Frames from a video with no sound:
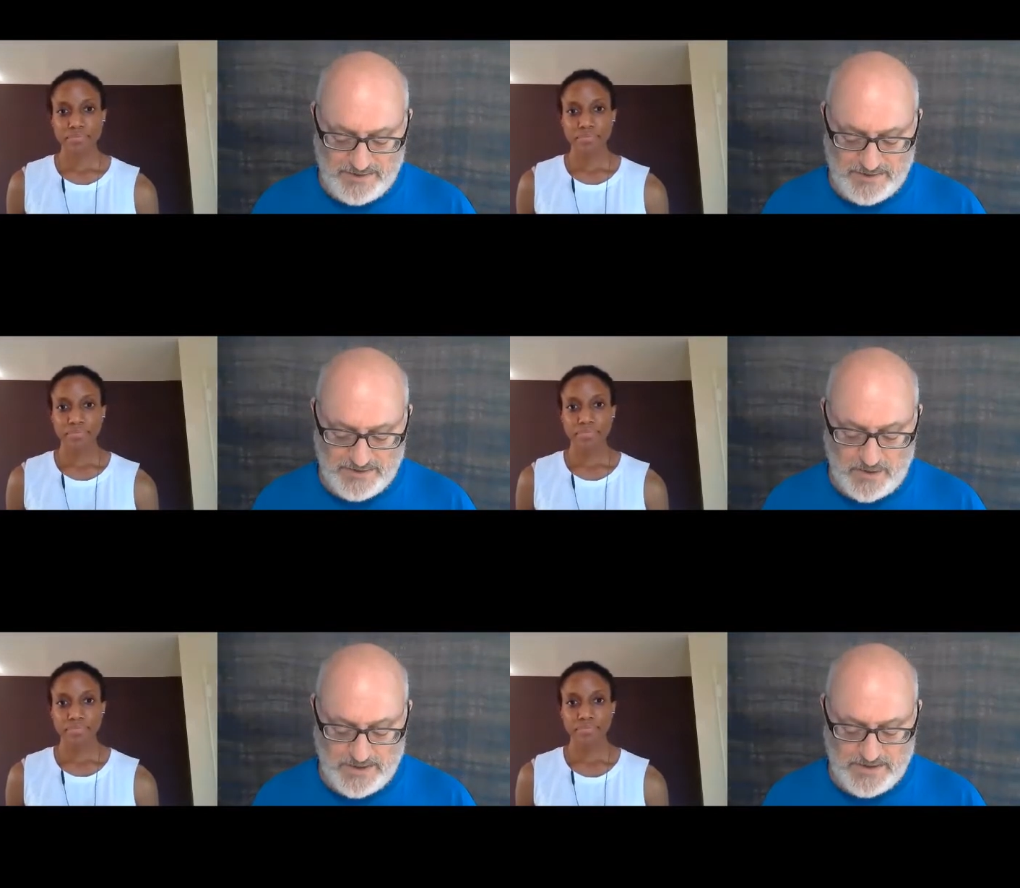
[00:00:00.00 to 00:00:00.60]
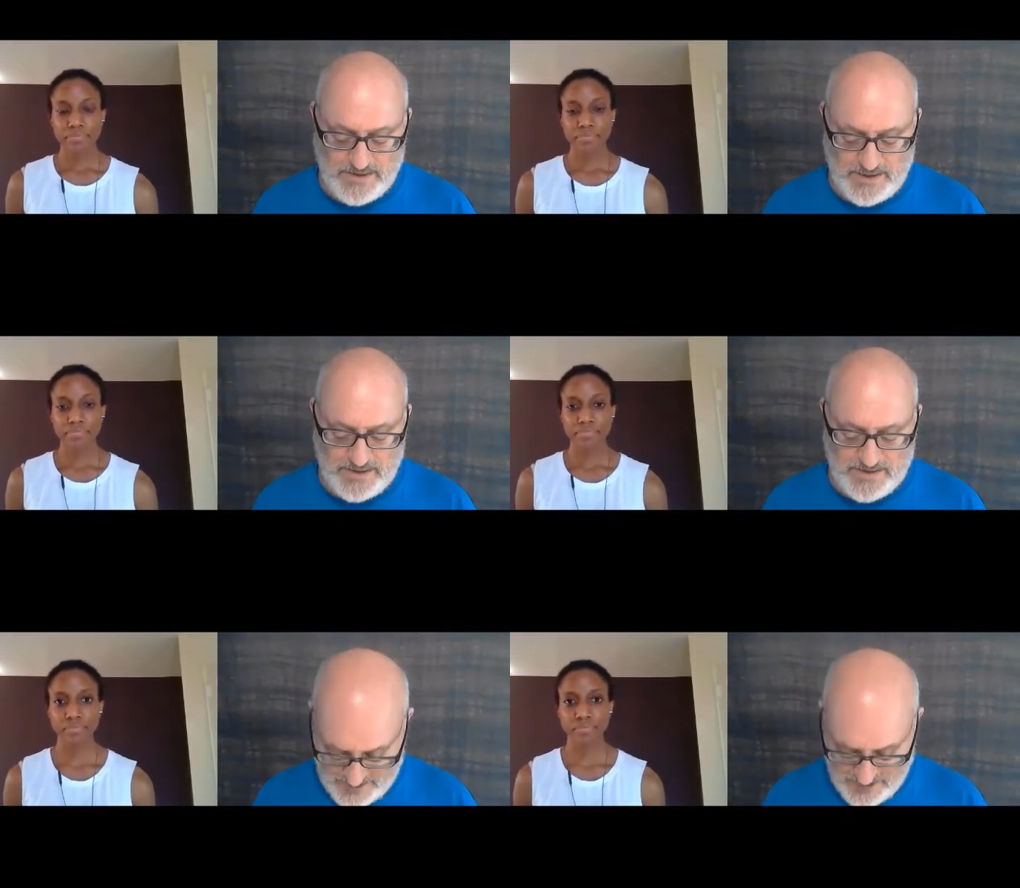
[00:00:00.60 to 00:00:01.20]
Speaker 1: so it's,
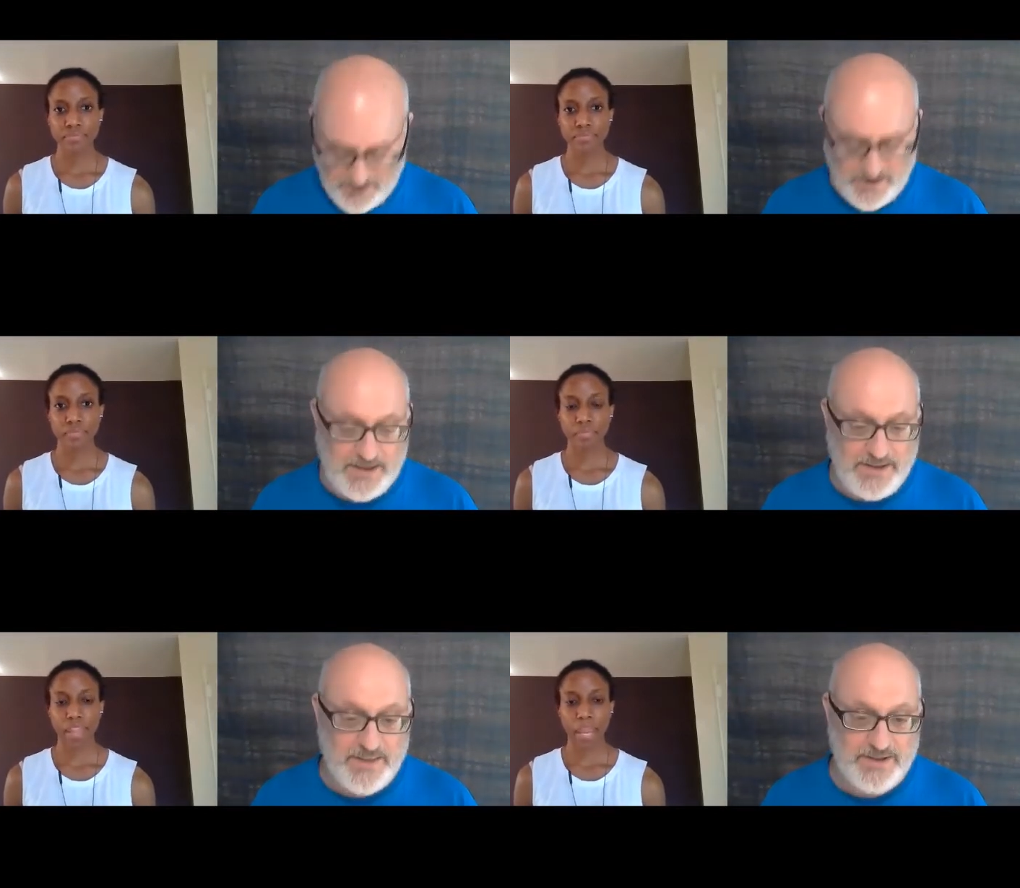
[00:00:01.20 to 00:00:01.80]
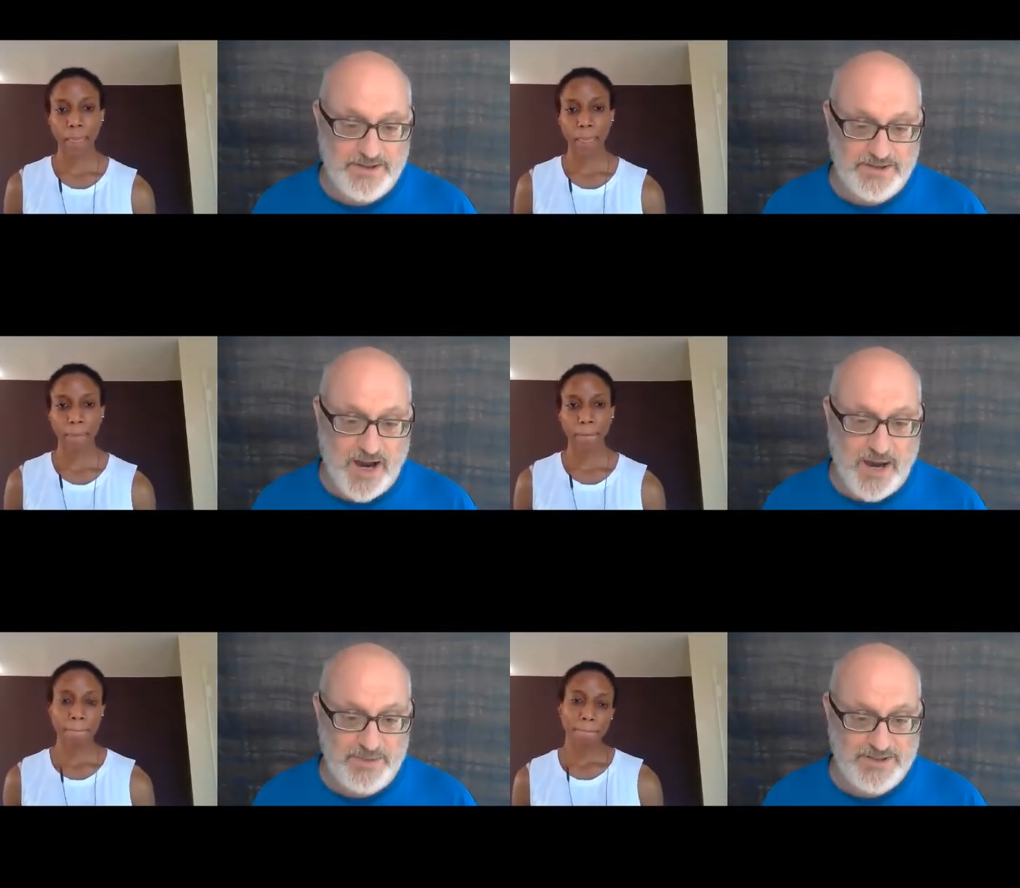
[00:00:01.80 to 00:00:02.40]
it's, you know, the idea that the
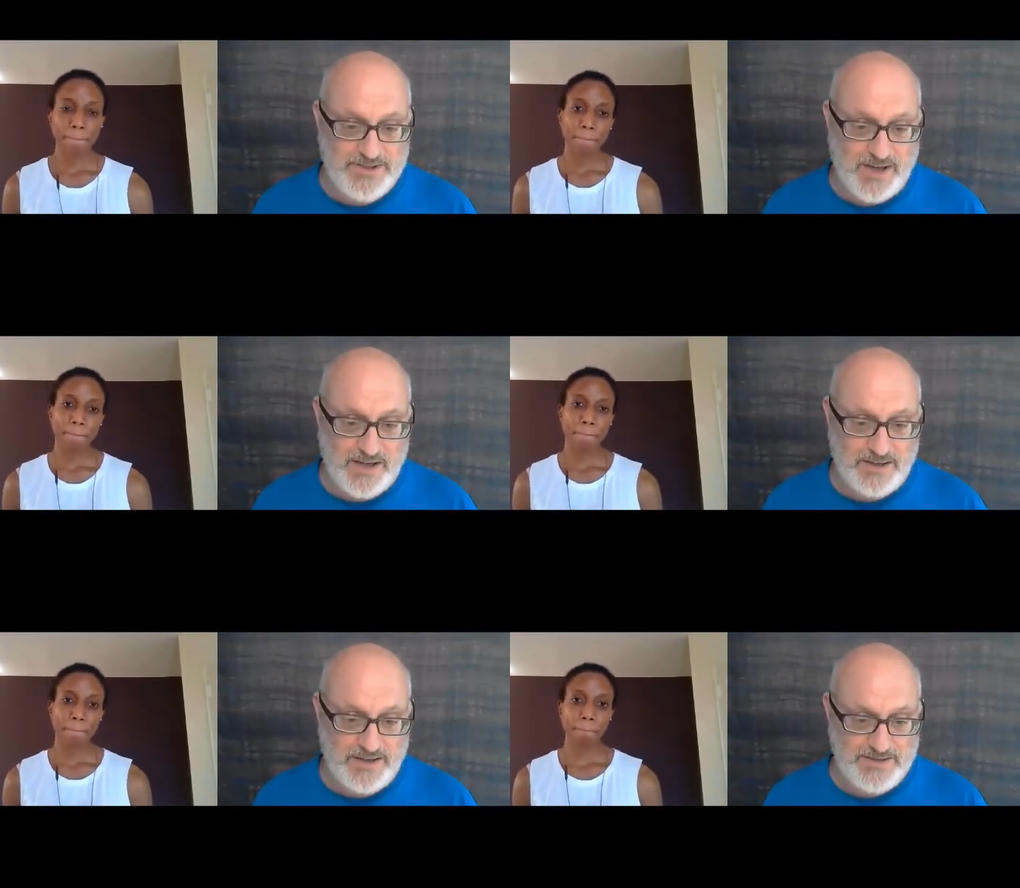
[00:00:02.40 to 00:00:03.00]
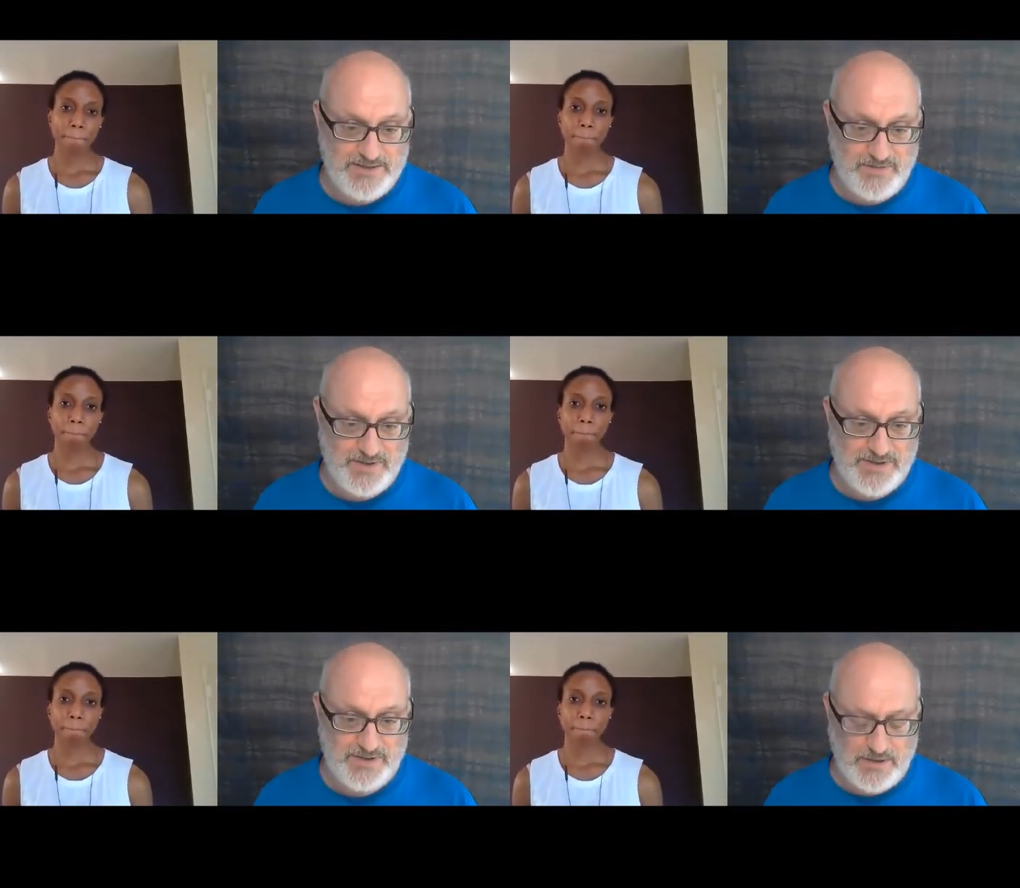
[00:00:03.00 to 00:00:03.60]
job is the kind of least
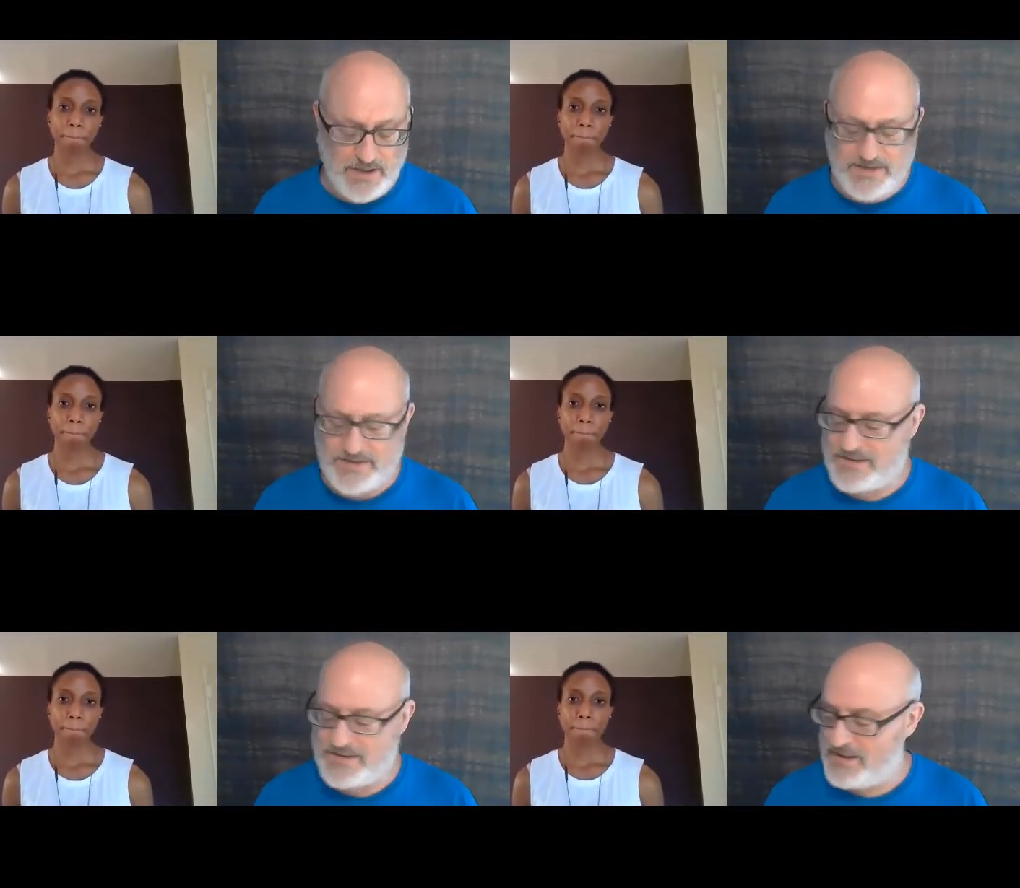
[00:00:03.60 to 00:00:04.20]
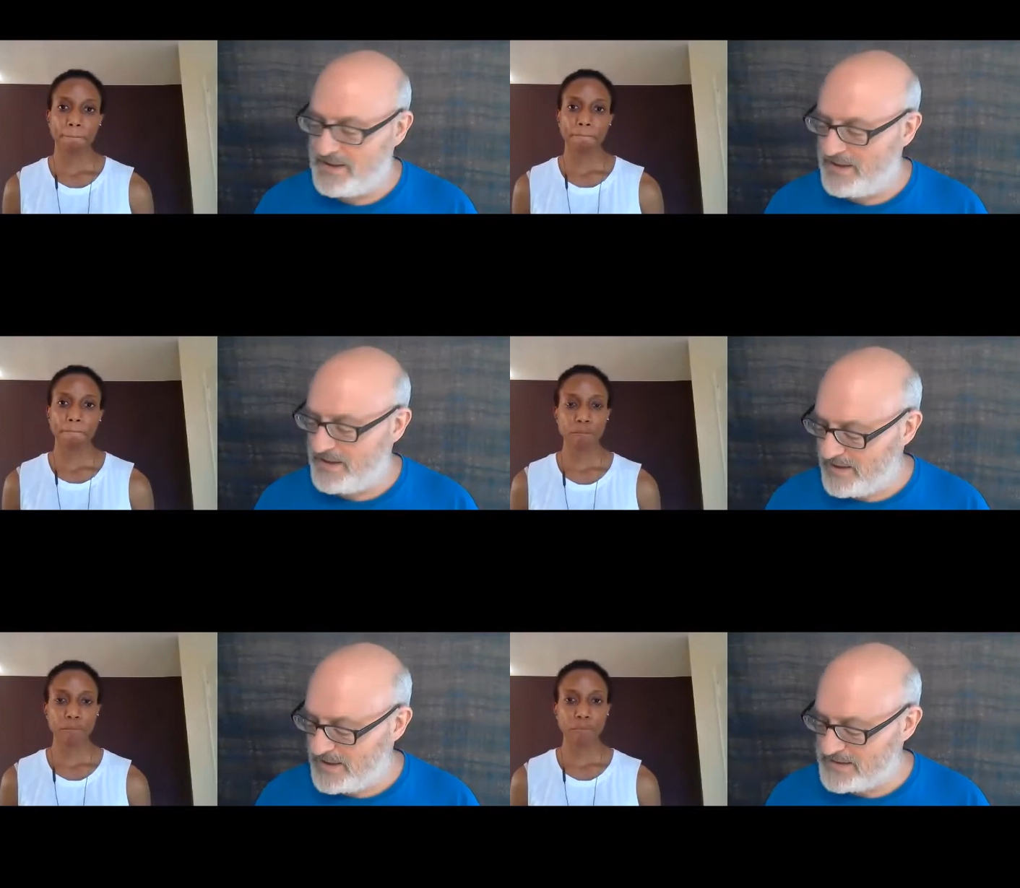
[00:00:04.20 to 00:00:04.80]
efficient, least,
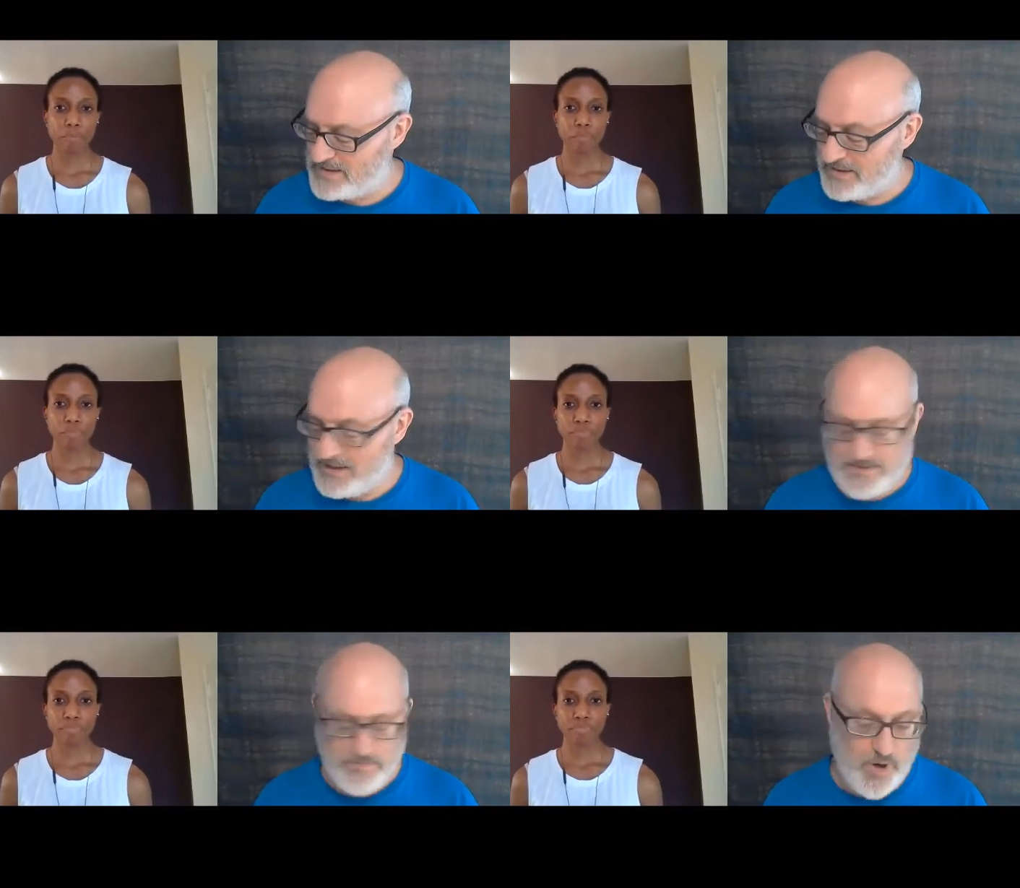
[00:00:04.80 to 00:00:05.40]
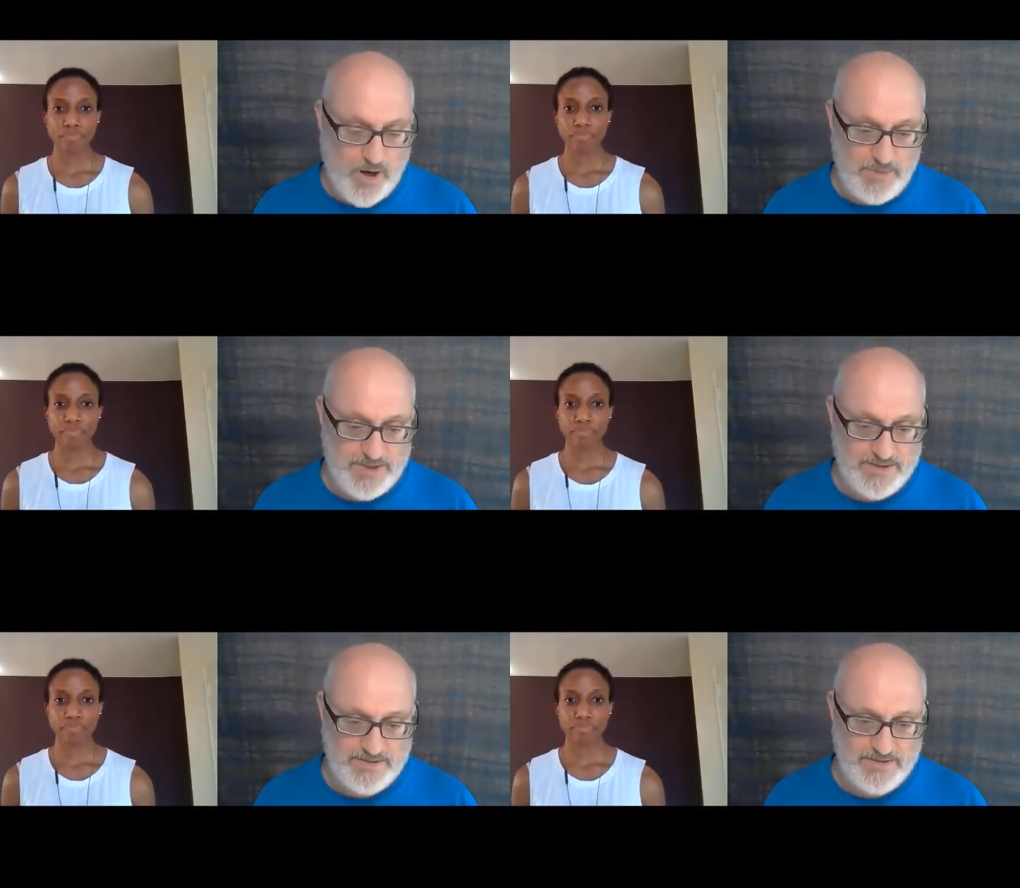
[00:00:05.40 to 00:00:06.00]
has the least
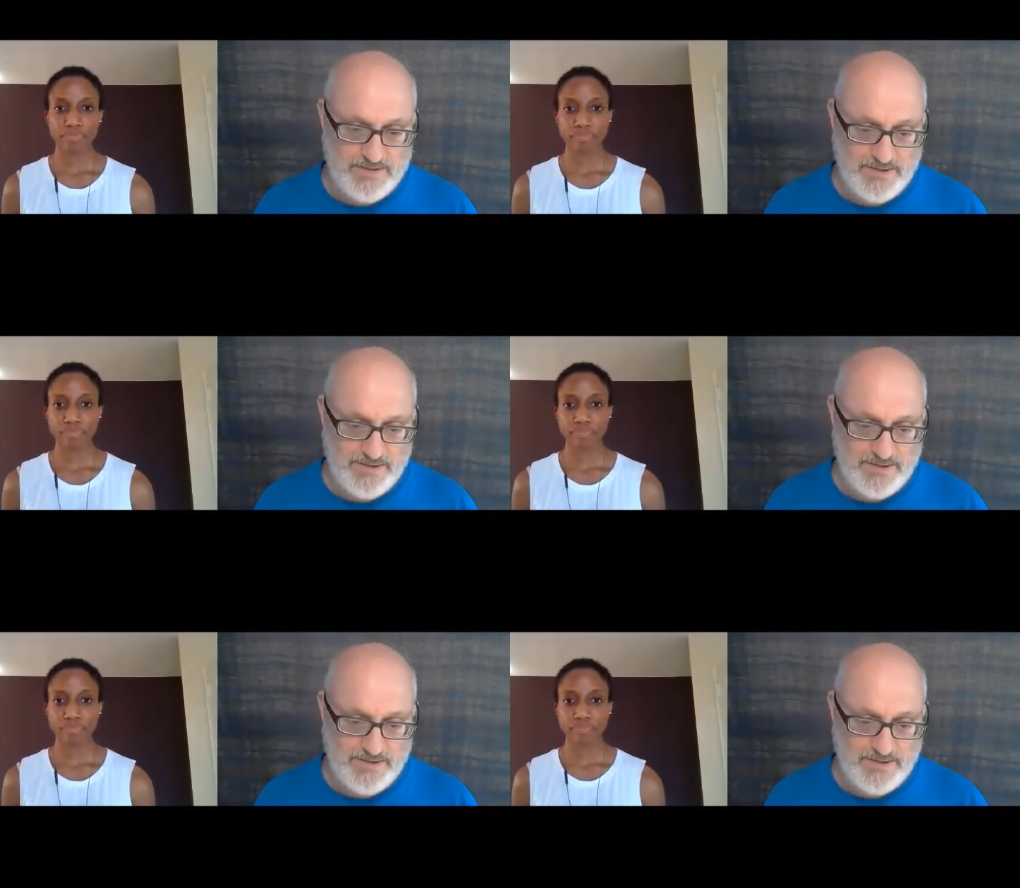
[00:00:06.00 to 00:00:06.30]
promise